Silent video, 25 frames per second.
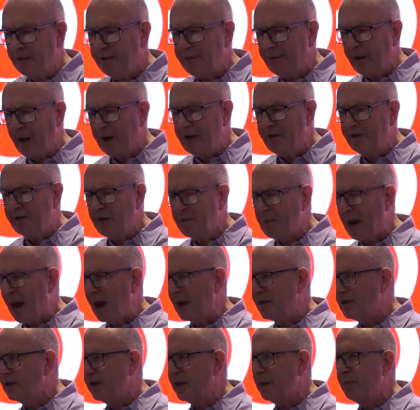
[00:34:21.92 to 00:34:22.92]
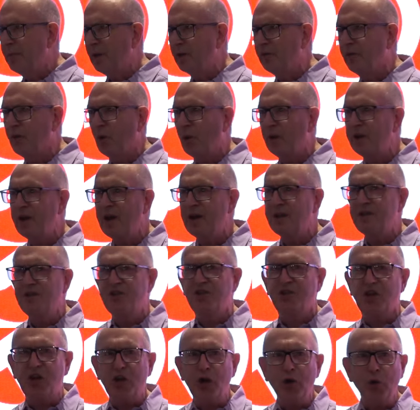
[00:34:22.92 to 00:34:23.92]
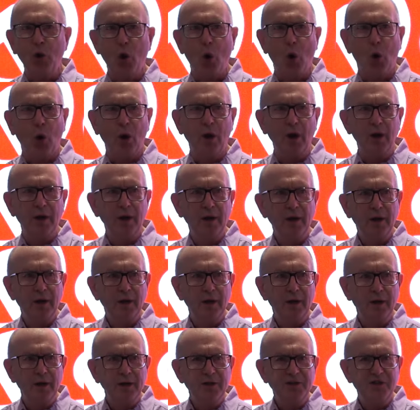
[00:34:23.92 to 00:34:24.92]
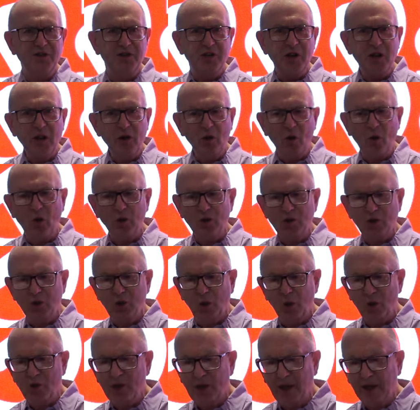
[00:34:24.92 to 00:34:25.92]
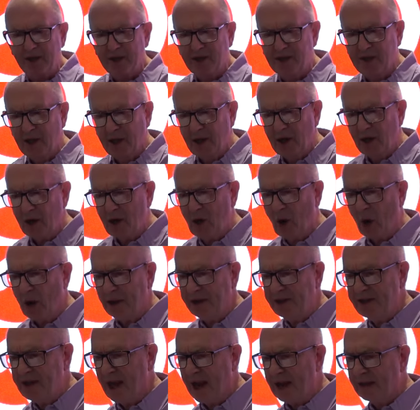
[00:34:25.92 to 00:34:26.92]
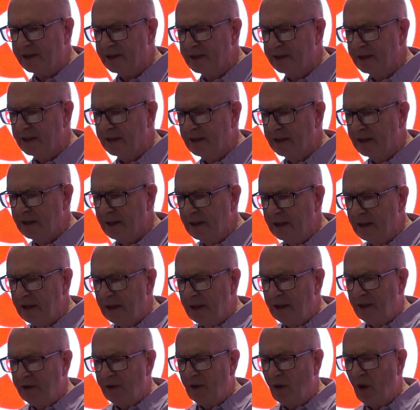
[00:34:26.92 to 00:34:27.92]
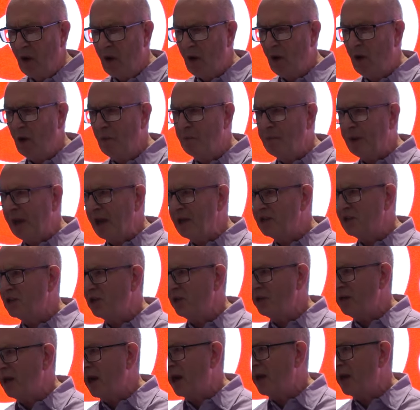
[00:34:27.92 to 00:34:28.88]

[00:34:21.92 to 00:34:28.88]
the five demands they put forward is zero, zero socialist content. They're all based on the